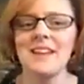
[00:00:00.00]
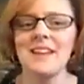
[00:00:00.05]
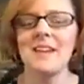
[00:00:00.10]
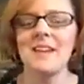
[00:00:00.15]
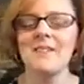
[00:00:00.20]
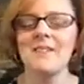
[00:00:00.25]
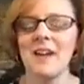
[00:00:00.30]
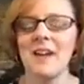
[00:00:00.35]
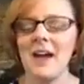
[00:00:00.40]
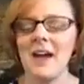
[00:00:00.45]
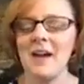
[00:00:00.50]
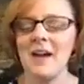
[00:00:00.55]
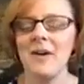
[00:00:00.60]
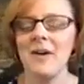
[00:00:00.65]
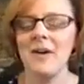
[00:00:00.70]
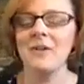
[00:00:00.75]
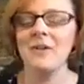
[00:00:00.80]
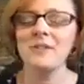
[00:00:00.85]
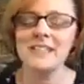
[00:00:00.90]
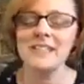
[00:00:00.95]

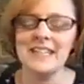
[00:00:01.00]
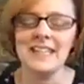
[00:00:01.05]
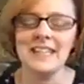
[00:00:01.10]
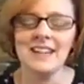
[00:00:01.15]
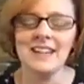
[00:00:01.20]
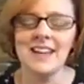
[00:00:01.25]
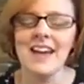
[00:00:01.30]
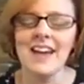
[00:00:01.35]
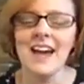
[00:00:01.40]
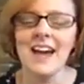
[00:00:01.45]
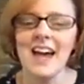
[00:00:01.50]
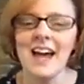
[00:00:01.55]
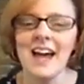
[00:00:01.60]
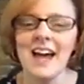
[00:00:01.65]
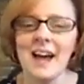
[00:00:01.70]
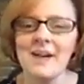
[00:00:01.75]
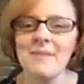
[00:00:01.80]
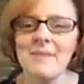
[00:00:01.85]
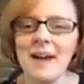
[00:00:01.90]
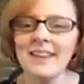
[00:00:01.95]
Holstein.
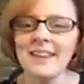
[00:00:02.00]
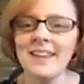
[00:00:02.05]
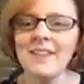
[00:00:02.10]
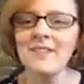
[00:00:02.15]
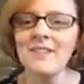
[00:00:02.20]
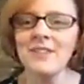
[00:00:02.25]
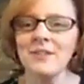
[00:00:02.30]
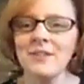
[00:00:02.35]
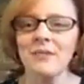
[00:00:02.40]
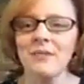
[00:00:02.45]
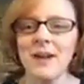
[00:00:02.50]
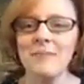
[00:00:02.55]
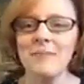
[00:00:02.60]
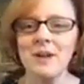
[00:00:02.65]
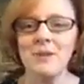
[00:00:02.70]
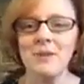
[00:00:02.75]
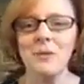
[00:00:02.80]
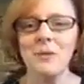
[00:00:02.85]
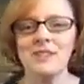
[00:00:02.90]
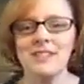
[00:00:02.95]
I love the rhyming
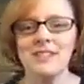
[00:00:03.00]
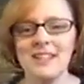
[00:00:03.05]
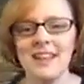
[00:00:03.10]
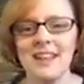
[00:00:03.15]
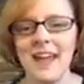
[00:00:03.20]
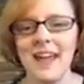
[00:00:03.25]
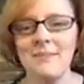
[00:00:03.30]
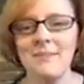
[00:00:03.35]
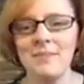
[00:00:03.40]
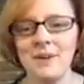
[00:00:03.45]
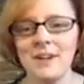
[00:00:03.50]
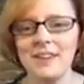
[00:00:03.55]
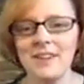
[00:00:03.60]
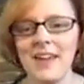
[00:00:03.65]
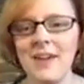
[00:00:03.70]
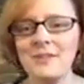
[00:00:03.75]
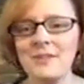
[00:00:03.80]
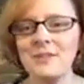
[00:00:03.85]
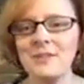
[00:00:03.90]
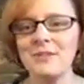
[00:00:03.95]
words in that book. That was
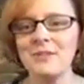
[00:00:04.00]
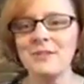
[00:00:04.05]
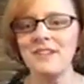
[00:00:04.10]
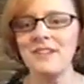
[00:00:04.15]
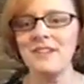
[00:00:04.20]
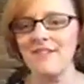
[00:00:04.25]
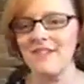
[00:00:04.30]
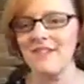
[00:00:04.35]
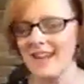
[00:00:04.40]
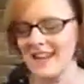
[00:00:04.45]
really fun.